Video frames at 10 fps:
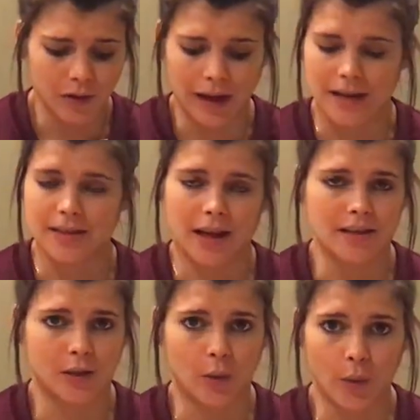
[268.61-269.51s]
Like I said, I
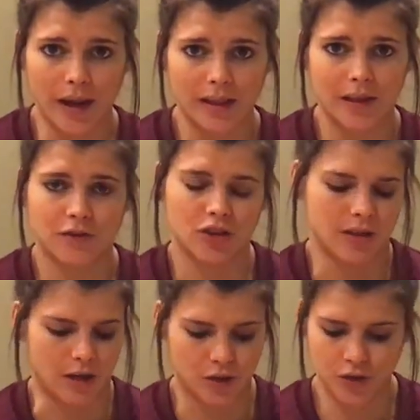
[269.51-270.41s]
still weight lift, just
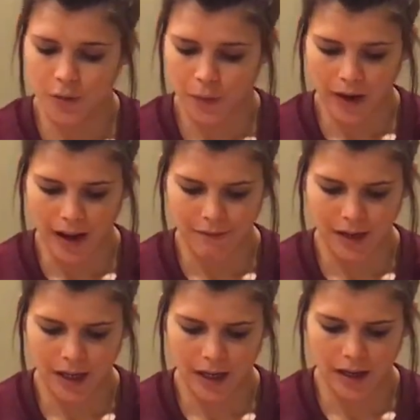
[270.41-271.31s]
not super
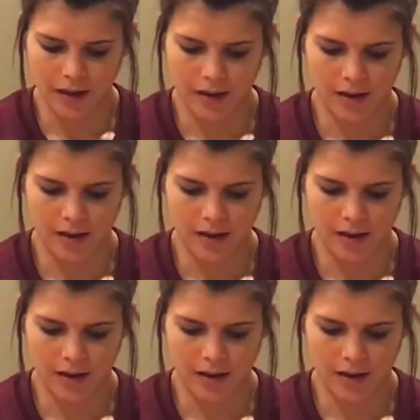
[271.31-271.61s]
heavy.